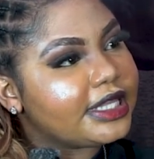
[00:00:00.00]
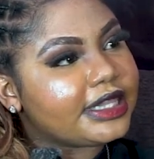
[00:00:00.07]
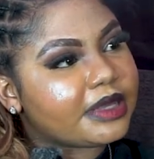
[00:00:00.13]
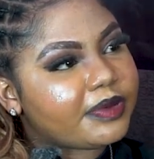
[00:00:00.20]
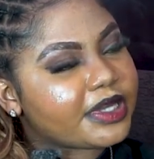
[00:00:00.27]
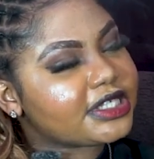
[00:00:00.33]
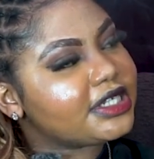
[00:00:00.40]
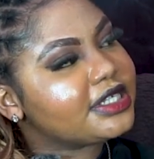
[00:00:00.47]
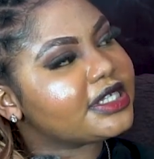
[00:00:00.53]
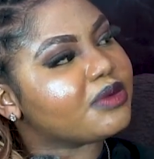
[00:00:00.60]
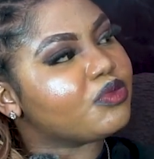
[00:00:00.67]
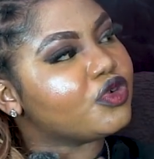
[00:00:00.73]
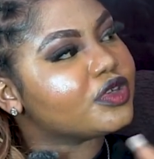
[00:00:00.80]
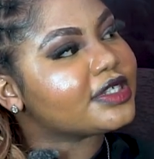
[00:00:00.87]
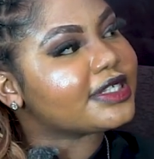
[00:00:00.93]
The person is a
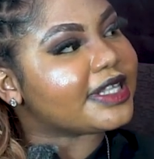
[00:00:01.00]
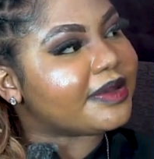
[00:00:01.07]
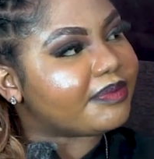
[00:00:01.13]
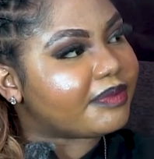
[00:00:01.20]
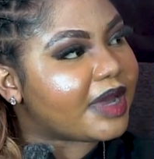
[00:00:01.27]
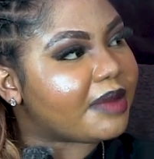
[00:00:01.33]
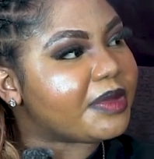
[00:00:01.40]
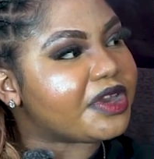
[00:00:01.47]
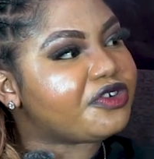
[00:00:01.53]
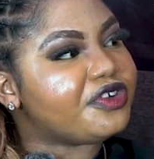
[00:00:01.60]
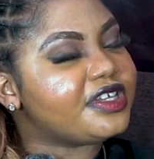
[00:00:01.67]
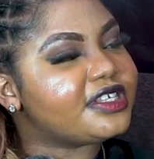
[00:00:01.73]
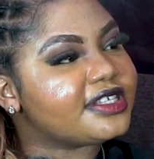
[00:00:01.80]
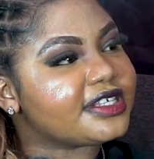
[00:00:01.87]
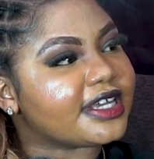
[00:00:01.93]
Muslim, I'm a
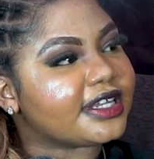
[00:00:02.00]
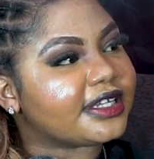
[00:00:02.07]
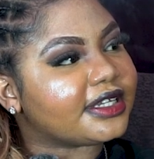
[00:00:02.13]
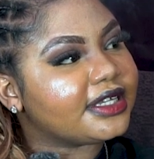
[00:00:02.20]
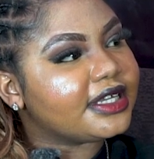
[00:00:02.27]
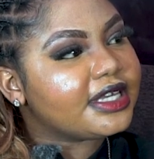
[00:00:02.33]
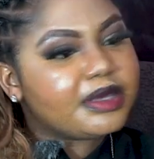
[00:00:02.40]
Christian.